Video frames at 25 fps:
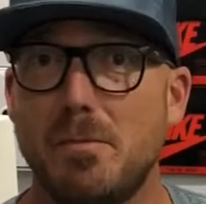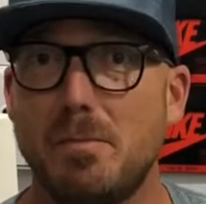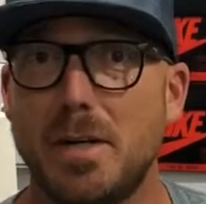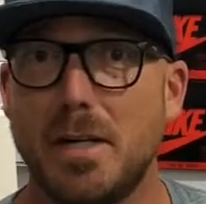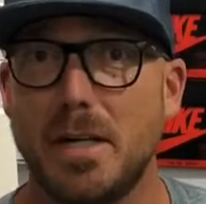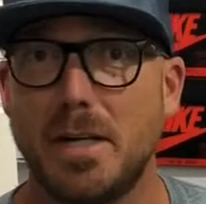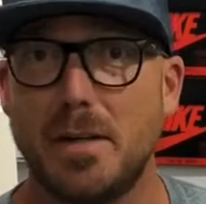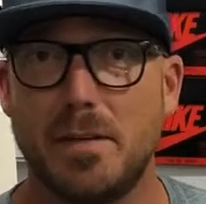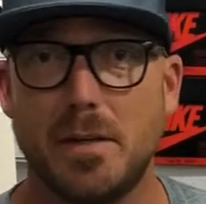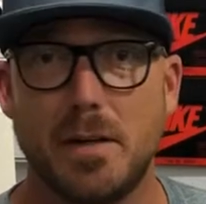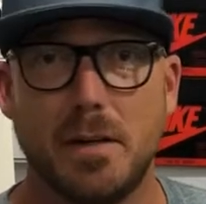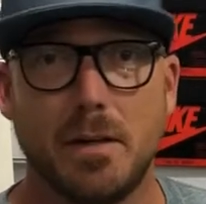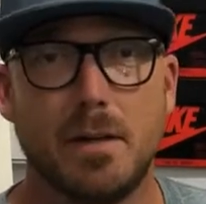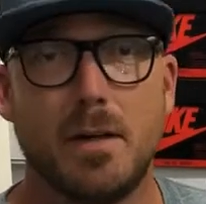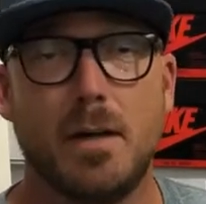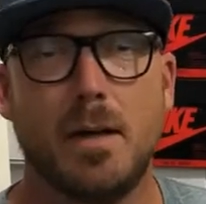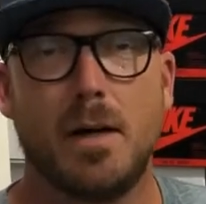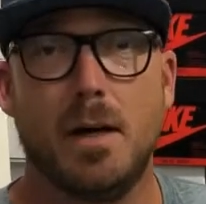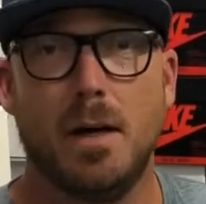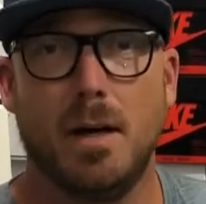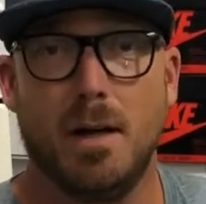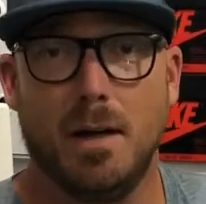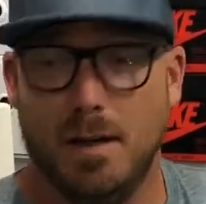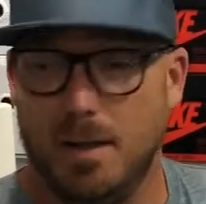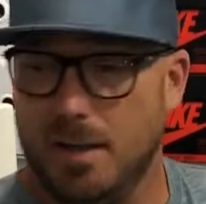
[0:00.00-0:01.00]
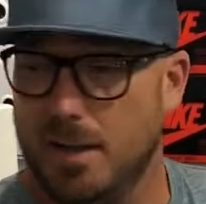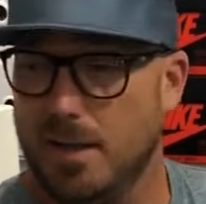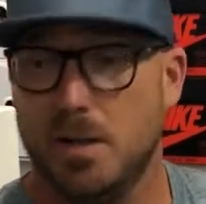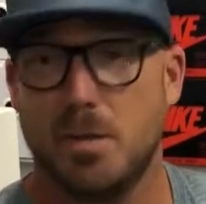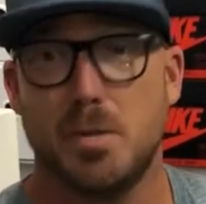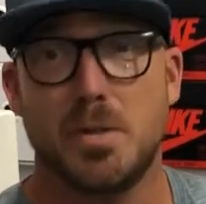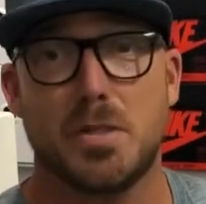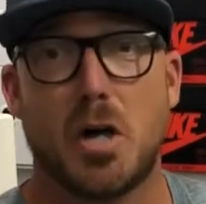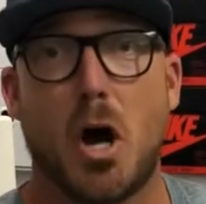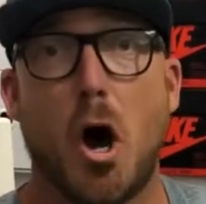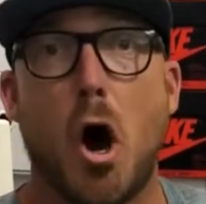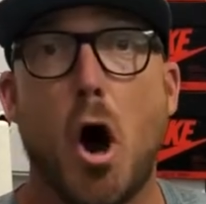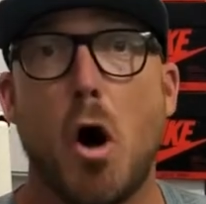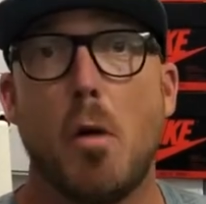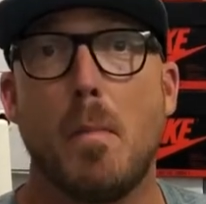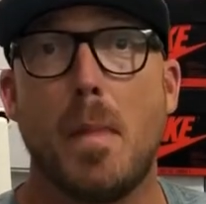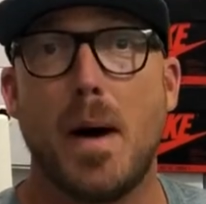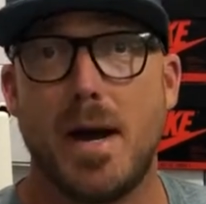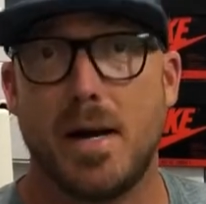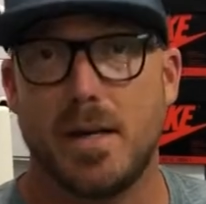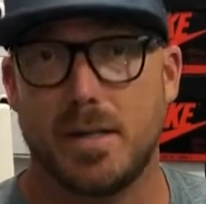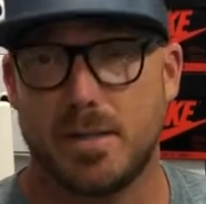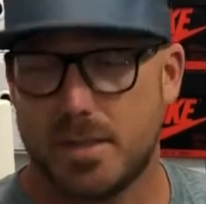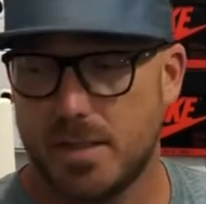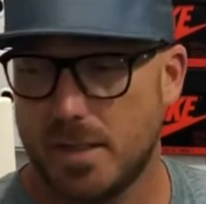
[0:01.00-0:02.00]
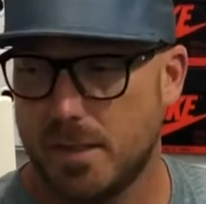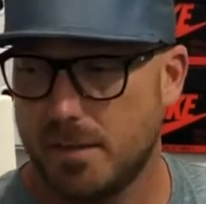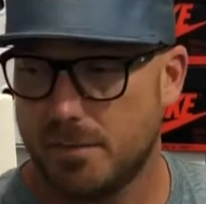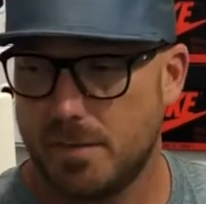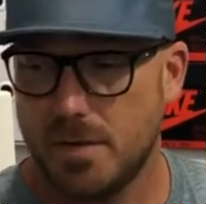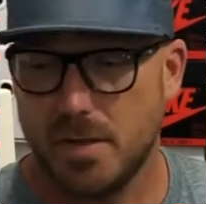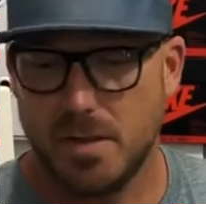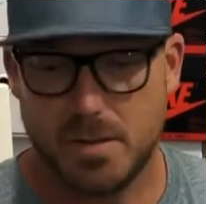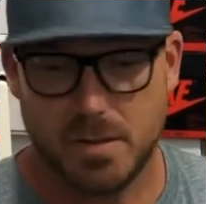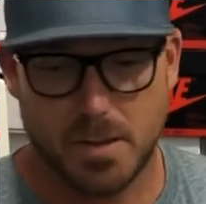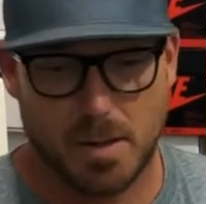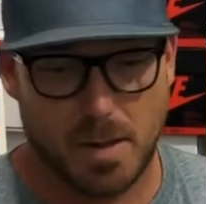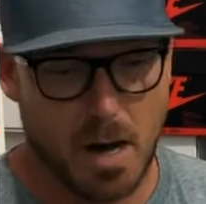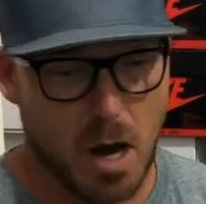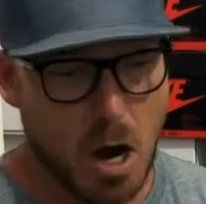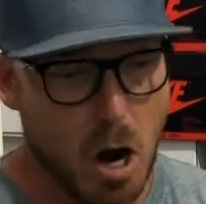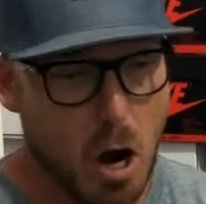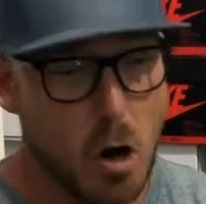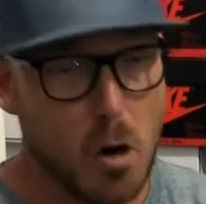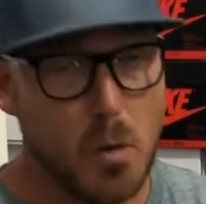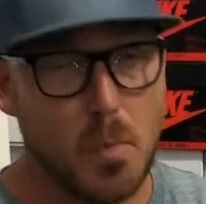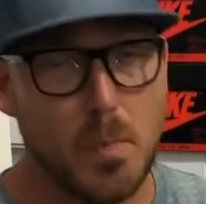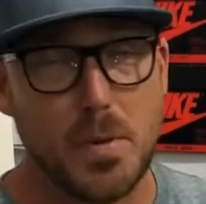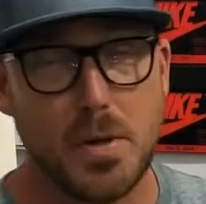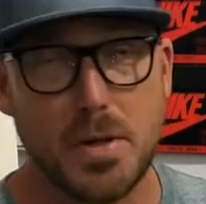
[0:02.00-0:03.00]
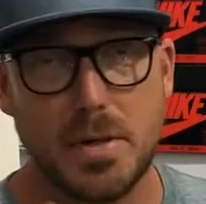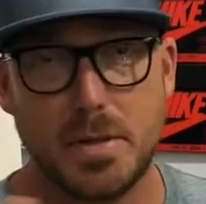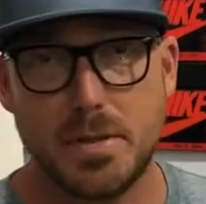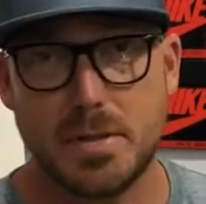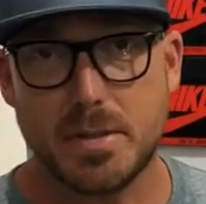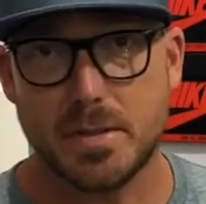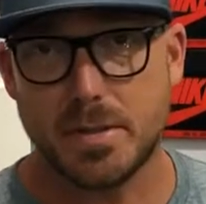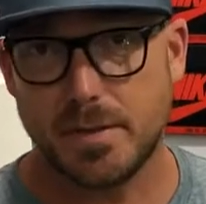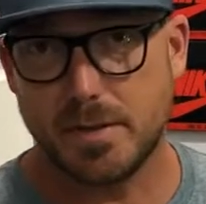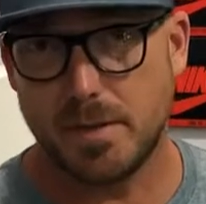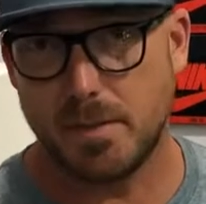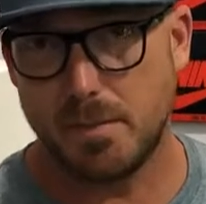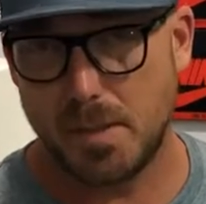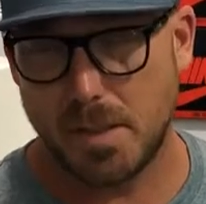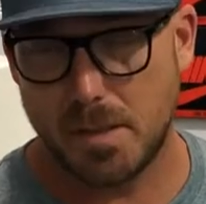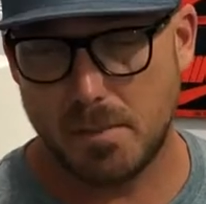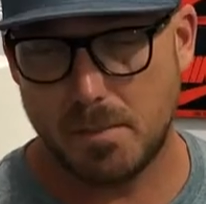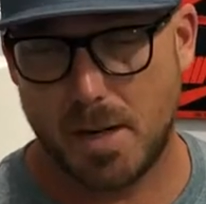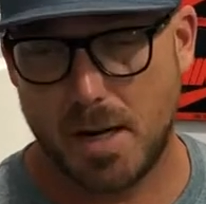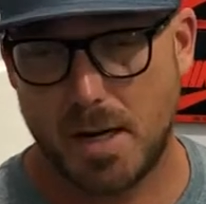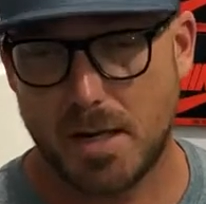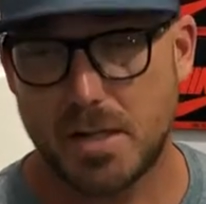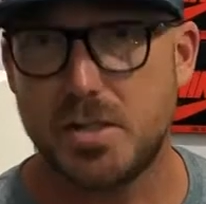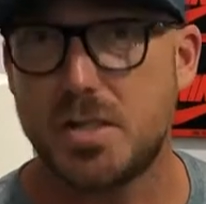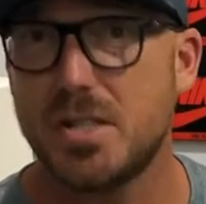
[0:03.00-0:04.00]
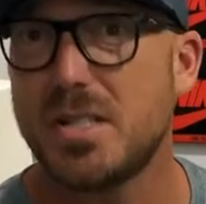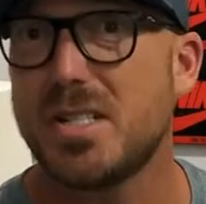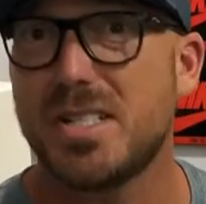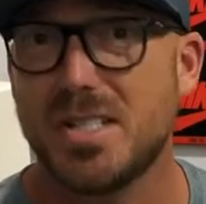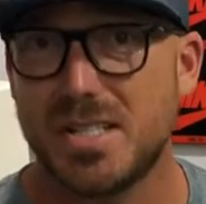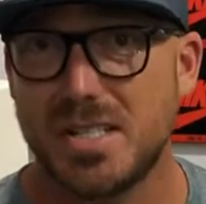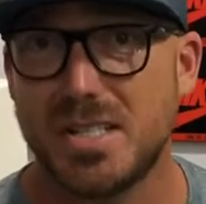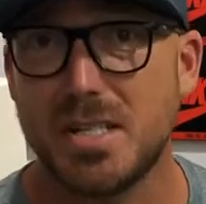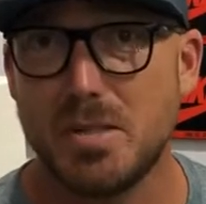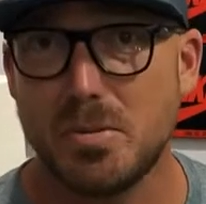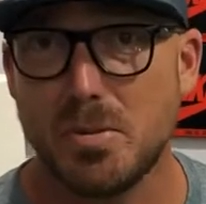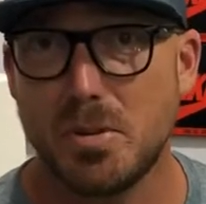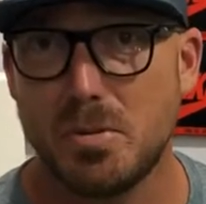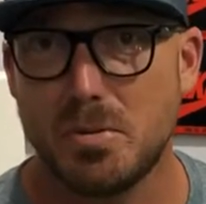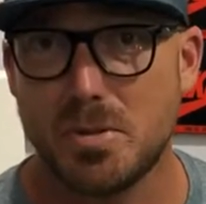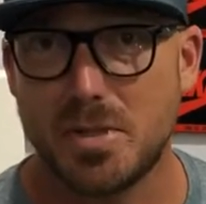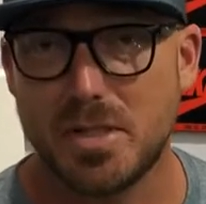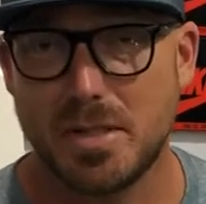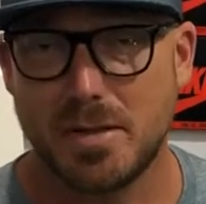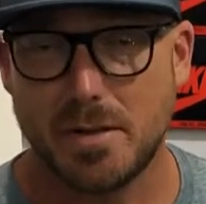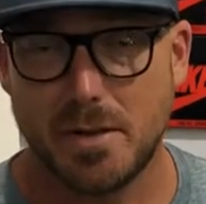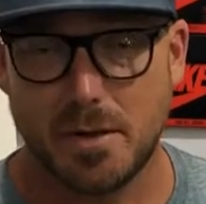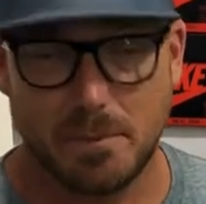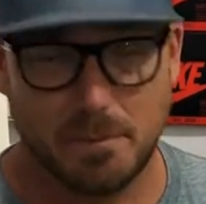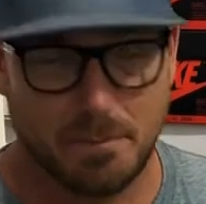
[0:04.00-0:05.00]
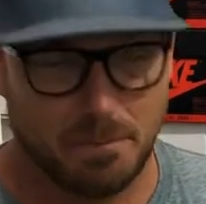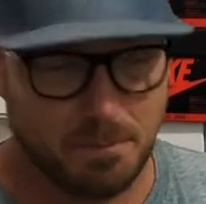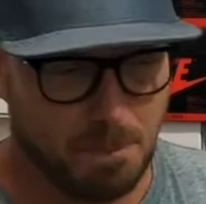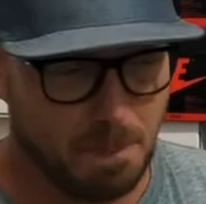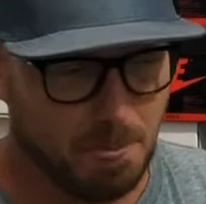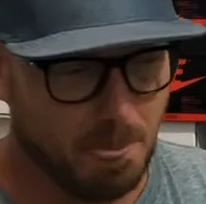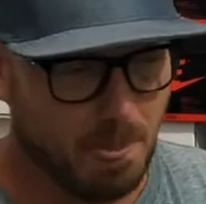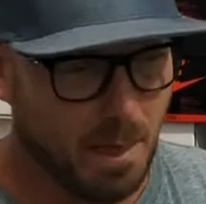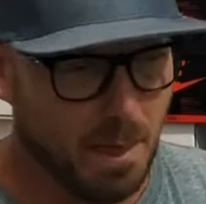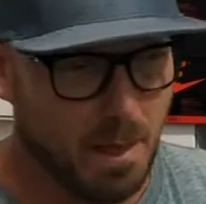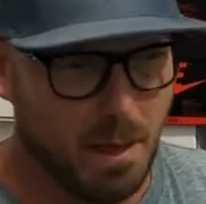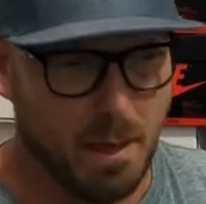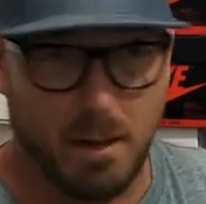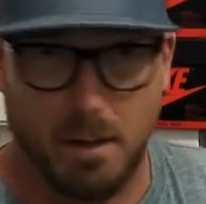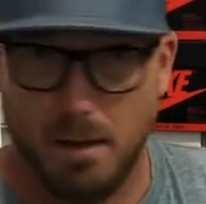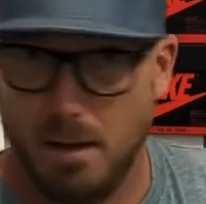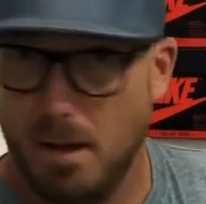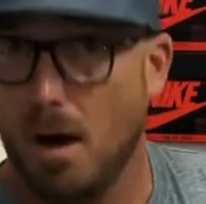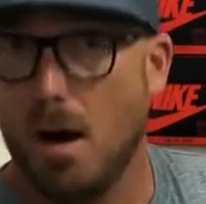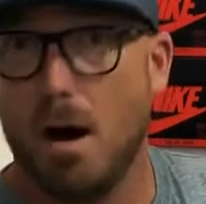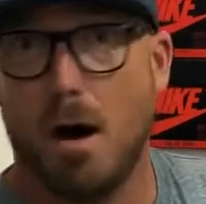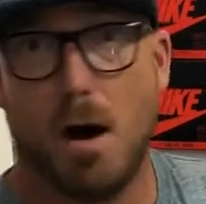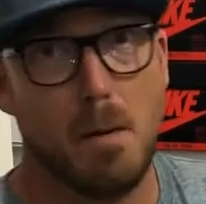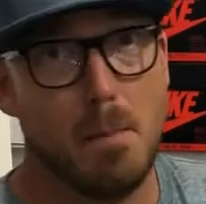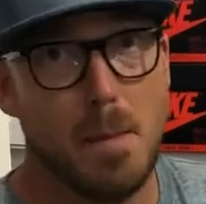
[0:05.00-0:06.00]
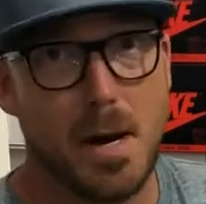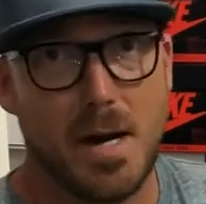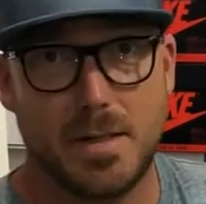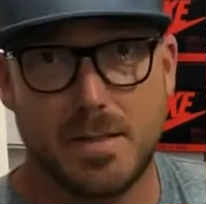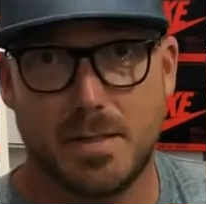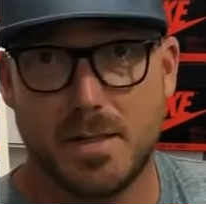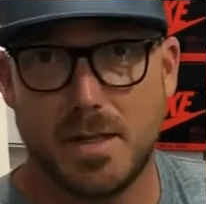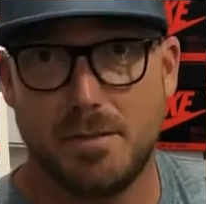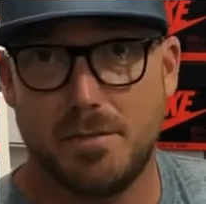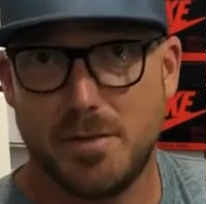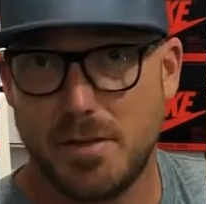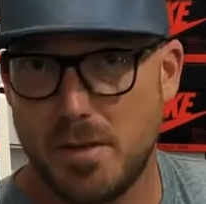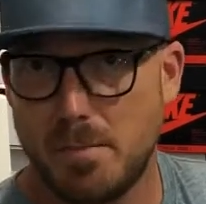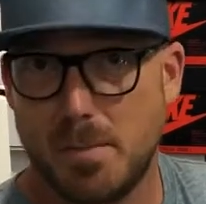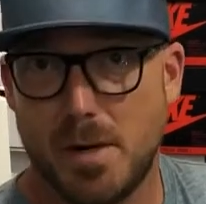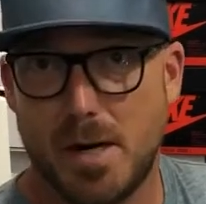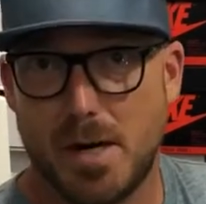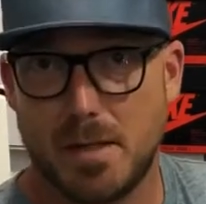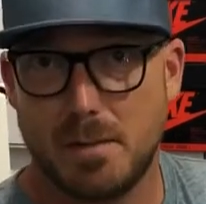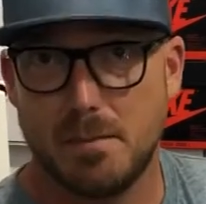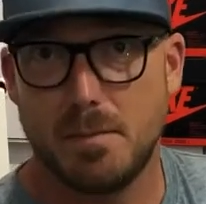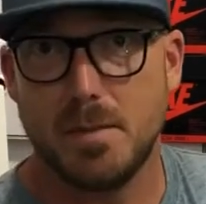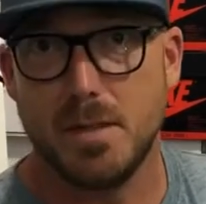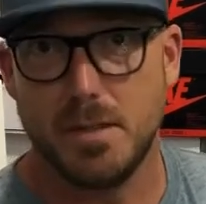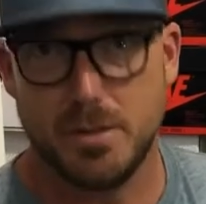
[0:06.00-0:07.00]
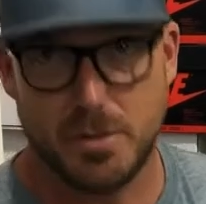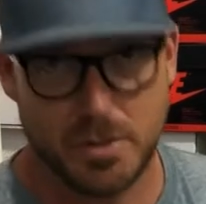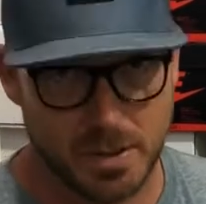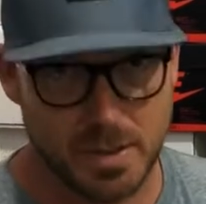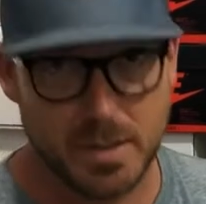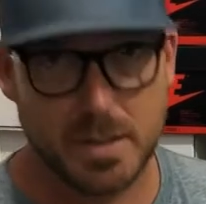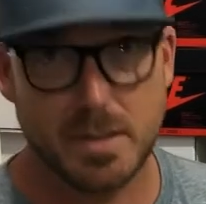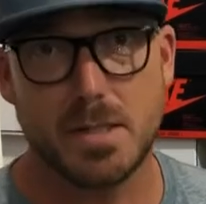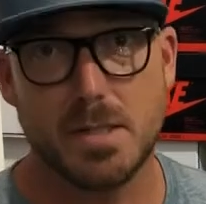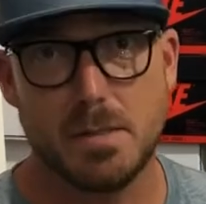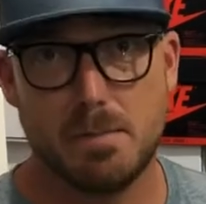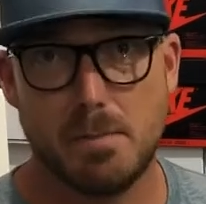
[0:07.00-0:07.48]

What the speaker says: been in there. It was all by itself. So I opened the big box just to see what was in there. All by itself at the bottom, just the